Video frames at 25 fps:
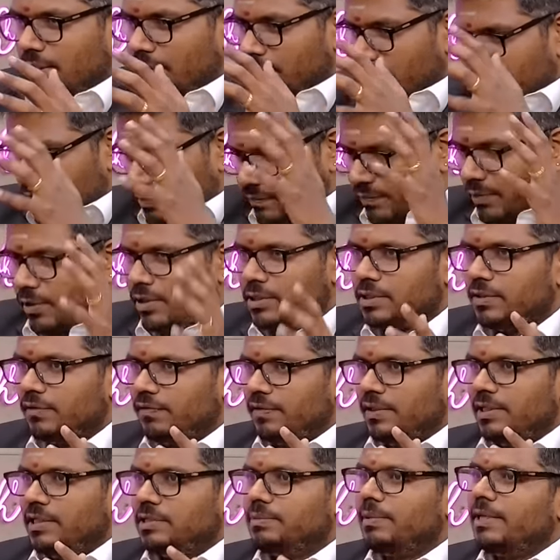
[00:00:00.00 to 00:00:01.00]
and this
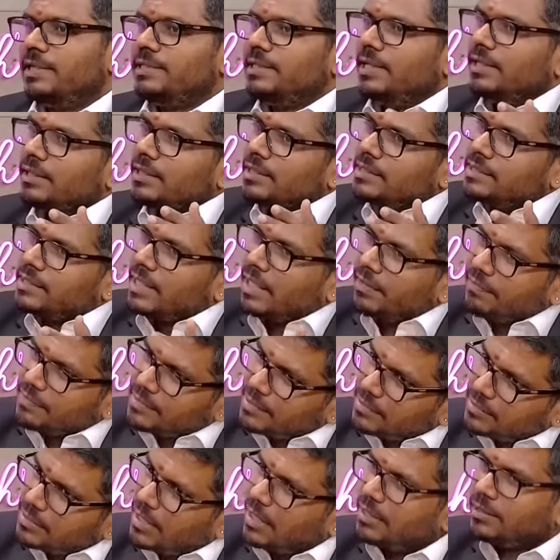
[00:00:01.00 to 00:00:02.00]
philosophy is by saying that Saiva
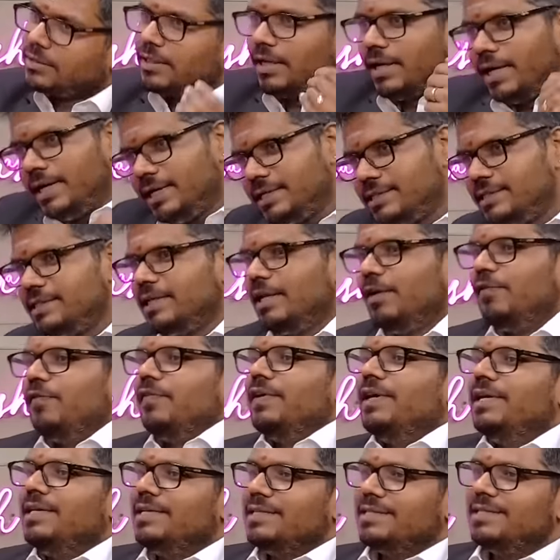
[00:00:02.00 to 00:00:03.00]
Siddhanta
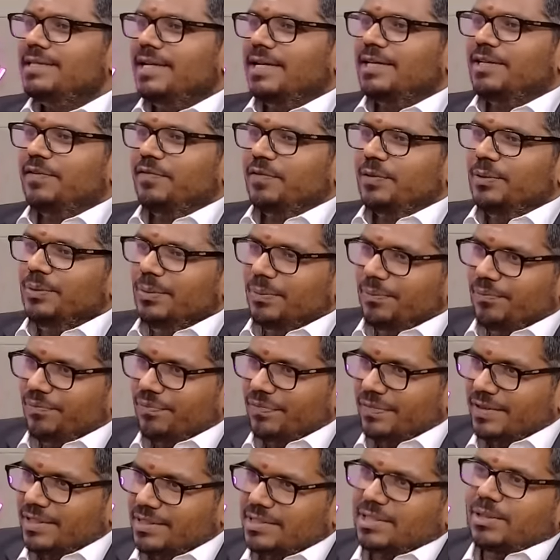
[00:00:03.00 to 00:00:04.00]
itself is native to
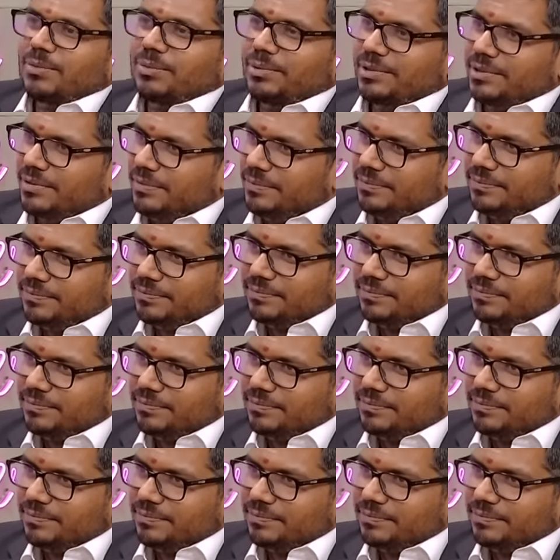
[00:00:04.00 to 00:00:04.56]
the South.